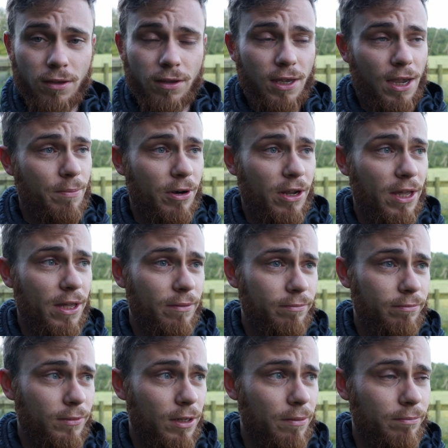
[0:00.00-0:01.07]
camera here
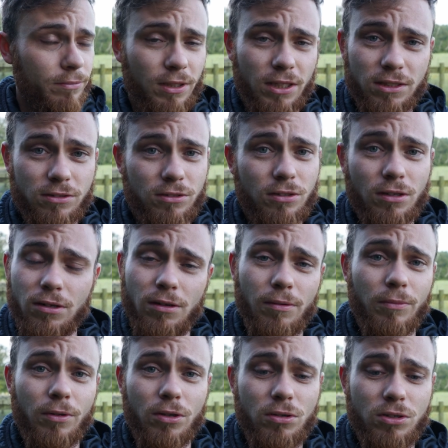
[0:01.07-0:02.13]
I'm,
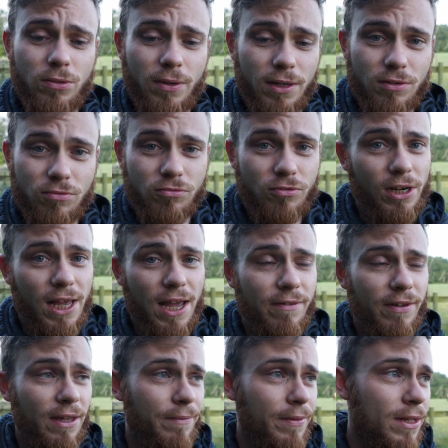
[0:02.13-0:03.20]
I'm, not used to it it's really
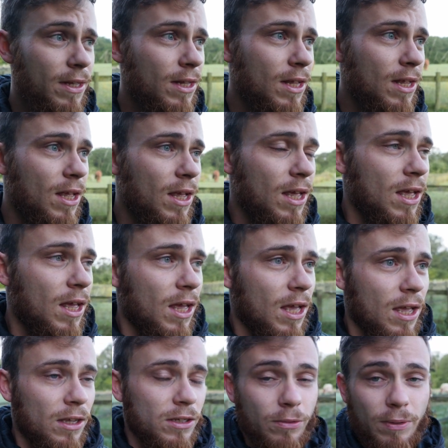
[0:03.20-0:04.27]
heavy
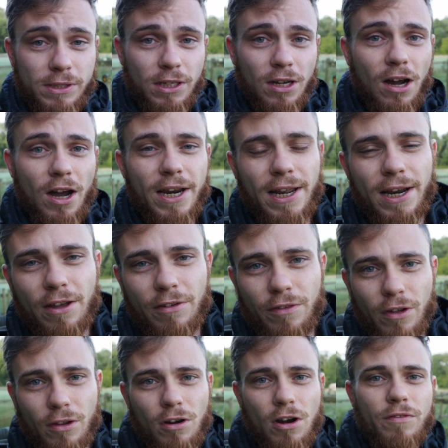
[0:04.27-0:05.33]
so I went to the hide, and I
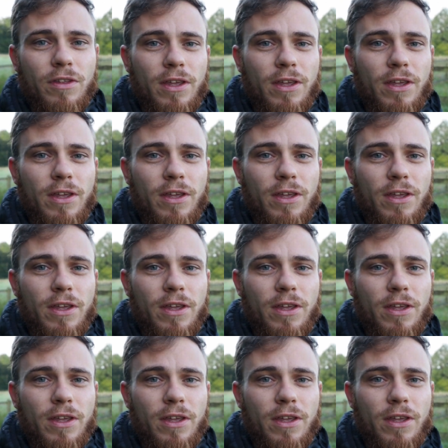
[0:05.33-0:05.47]
photographed